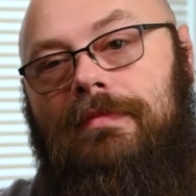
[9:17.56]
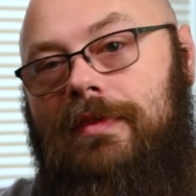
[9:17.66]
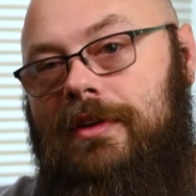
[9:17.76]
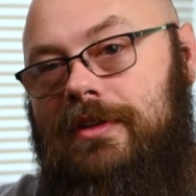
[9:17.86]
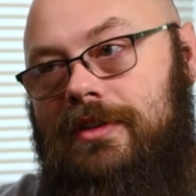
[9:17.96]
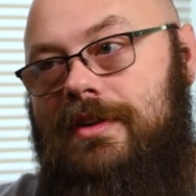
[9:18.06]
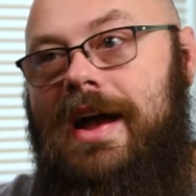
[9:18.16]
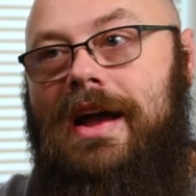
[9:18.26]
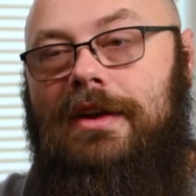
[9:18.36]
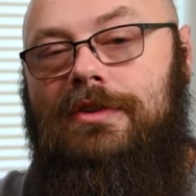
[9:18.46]
This does
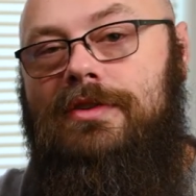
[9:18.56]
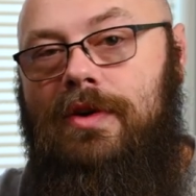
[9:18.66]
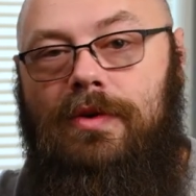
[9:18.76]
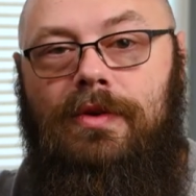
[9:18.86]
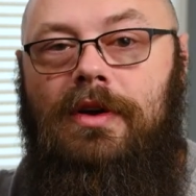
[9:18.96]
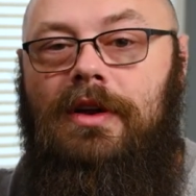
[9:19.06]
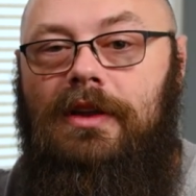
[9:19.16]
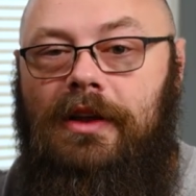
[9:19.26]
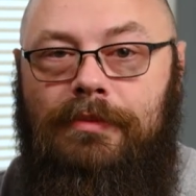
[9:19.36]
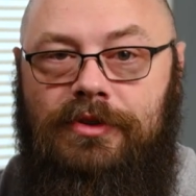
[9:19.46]
not show
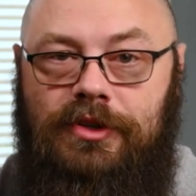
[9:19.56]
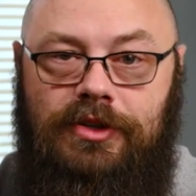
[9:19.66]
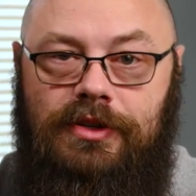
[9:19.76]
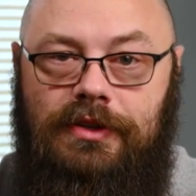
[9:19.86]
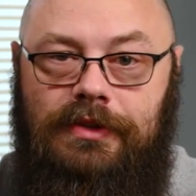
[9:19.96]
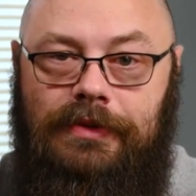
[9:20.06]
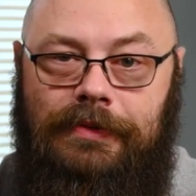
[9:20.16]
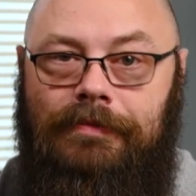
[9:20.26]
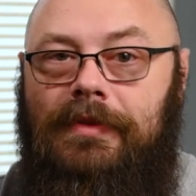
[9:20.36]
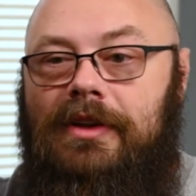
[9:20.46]
light position.
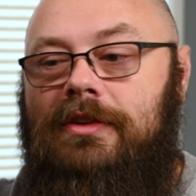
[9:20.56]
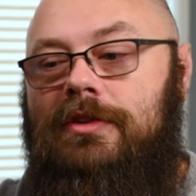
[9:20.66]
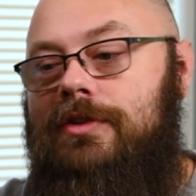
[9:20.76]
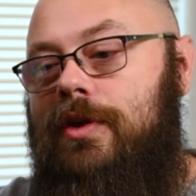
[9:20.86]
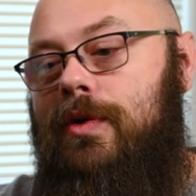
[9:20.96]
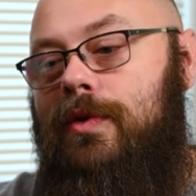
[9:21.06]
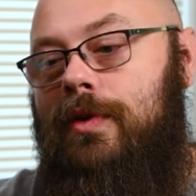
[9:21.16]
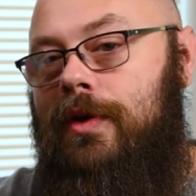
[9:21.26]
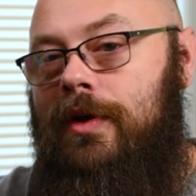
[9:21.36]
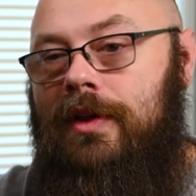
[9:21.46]
It doesn't show
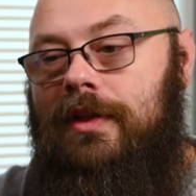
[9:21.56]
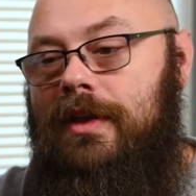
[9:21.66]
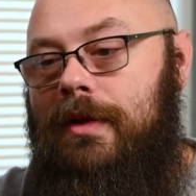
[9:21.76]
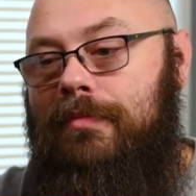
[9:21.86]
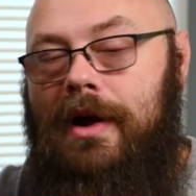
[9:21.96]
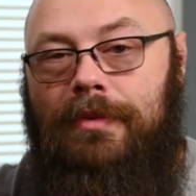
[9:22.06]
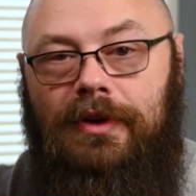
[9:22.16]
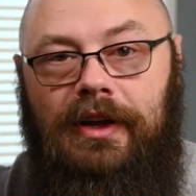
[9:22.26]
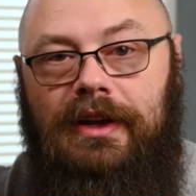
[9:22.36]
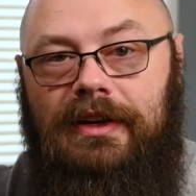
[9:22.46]
the
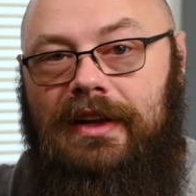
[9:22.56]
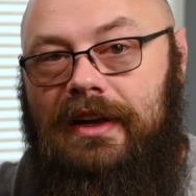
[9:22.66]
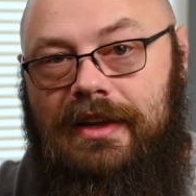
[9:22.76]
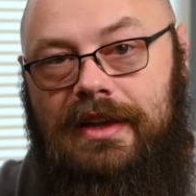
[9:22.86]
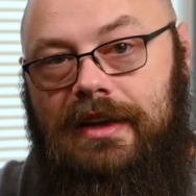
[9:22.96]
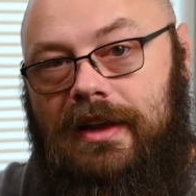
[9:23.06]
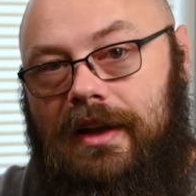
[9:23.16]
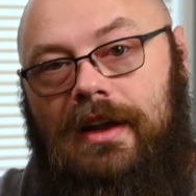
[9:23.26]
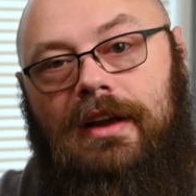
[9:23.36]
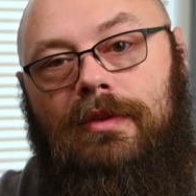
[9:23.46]
proper lighting technique
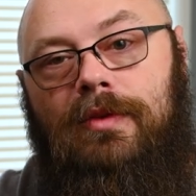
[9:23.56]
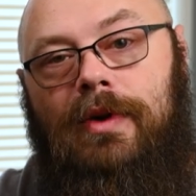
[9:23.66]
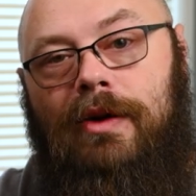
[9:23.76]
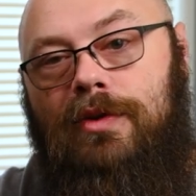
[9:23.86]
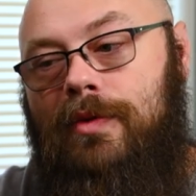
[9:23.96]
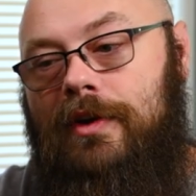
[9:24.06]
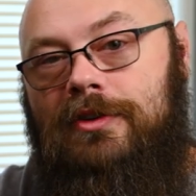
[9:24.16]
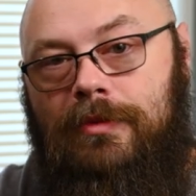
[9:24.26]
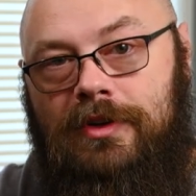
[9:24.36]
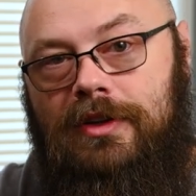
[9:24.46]
on how you want your
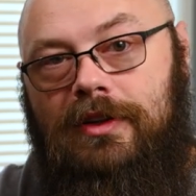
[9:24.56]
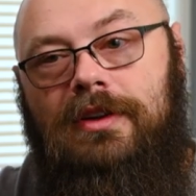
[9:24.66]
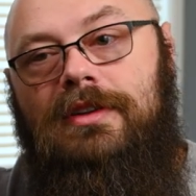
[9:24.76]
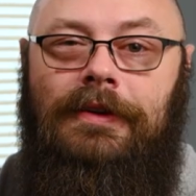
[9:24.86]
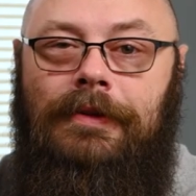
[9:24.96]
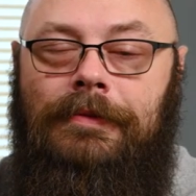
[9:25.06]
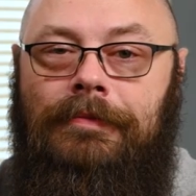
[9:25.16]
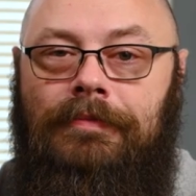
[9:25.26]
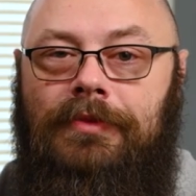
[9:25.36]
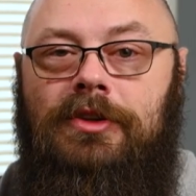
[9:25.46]
subject to look.
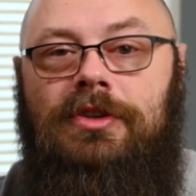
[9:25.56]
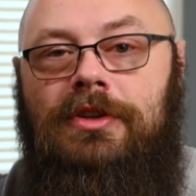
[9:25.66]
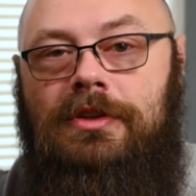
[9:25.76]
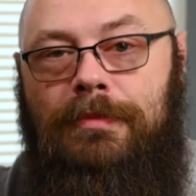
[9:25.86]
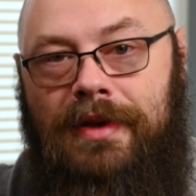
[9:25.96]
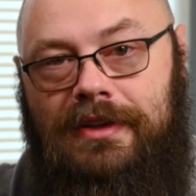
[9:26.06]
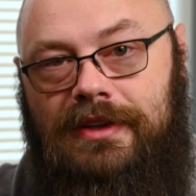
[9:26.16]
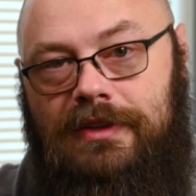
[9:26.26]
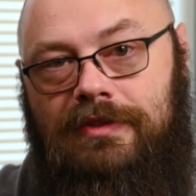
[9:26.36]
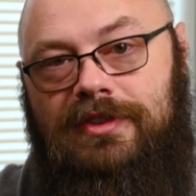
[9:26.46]
This is just the
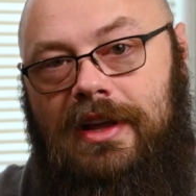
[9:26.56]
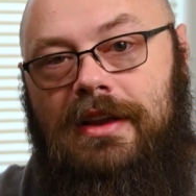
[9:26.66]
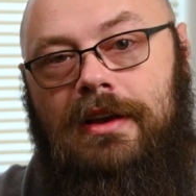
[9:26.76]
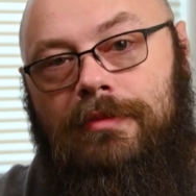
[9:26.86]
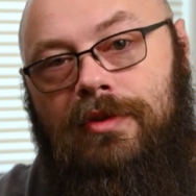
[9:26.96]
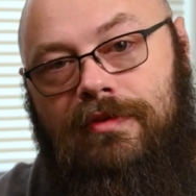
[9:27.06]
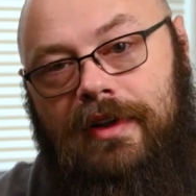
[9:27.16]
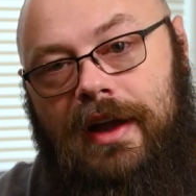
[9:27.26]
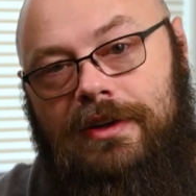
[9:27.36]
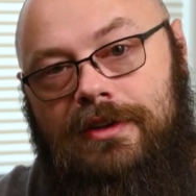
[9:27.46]
basics of setting up your
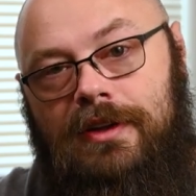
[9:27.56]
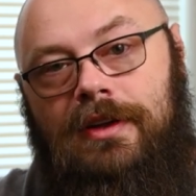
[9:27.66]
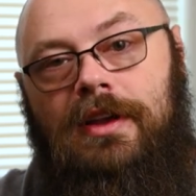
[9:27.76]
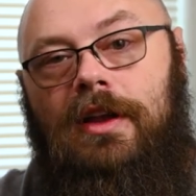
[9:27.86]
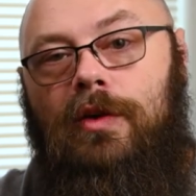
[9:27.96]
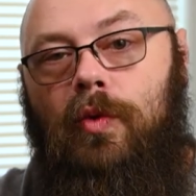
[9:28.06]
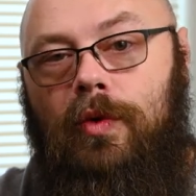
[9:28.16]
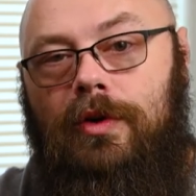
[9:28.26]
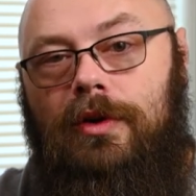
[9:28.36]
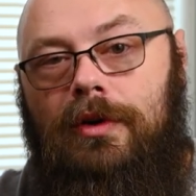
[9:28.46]
flash in
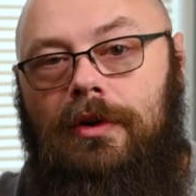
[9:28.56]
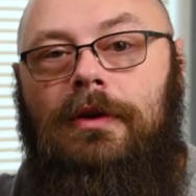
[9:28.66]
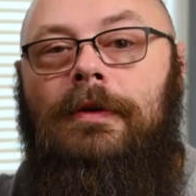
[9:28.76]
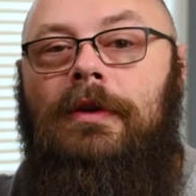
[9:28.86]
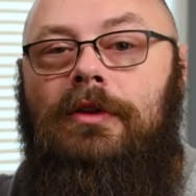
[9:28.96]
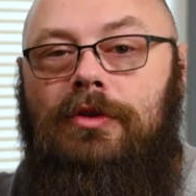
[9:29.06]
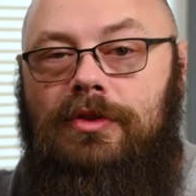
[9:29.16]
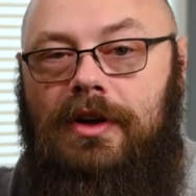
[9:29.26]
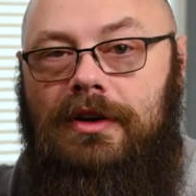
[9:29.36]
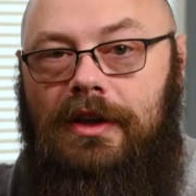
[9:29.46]
order to
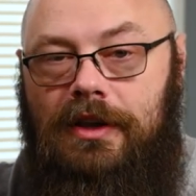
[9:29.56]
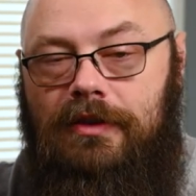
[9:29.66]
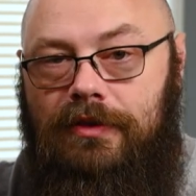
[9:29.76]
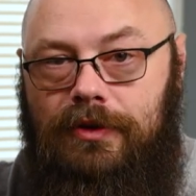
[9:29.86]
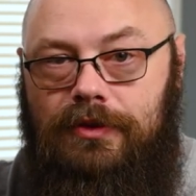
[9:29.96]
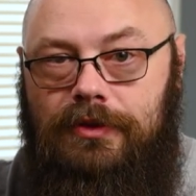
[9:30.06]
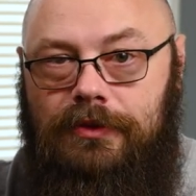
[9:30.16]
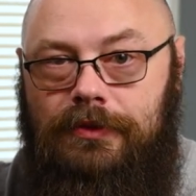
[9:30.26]
start taking photos.